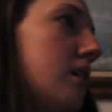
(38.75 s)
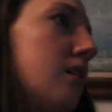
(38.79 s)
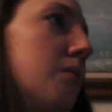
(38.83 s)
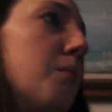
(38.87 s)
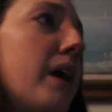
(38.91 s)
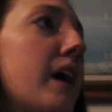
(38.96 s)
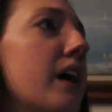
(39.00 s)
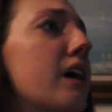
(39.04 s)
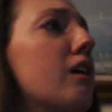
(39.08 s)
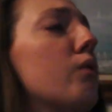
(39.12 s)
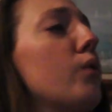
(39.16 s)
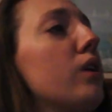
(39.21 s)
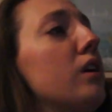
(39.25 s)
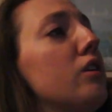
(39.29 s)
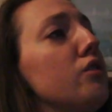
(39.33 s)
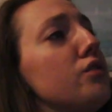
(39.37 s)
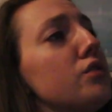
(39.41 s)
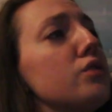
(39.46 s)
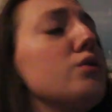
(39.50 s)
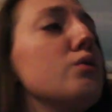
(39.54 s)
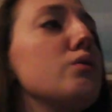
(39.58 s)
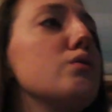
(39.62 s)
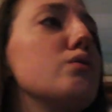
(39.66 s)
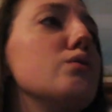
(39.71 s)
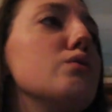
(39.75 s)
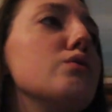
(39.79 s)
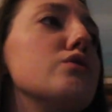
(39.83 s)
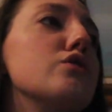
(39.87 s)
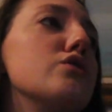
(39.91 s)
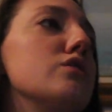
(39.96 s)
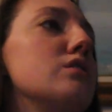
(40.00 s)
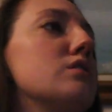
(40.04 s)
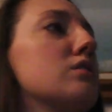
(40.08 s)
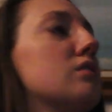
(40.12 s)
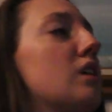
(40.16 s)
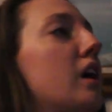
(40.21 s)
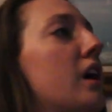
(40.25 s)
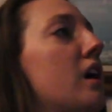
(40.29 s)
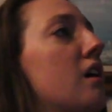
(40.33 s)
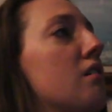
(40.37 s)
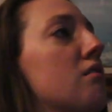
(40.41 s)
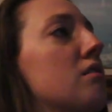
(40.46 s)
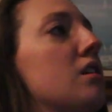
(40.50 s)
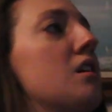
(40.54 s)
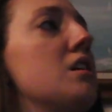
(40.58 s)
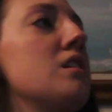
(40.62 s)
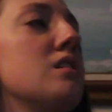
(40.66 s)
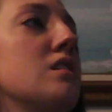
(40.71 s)
Marry a soul, she
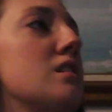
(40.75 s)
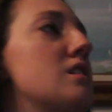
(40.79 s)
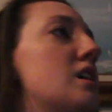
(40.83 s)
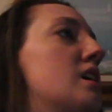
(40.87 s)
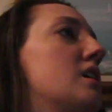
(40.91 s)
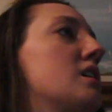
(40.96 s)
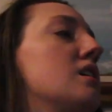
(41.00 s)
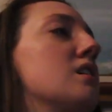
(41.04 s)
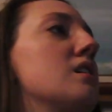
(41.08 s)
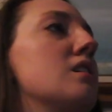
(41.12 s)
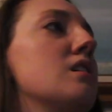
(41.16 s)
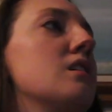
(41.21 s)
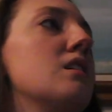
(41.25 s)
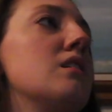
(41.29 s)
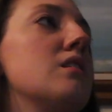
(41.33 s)
sailed on a day.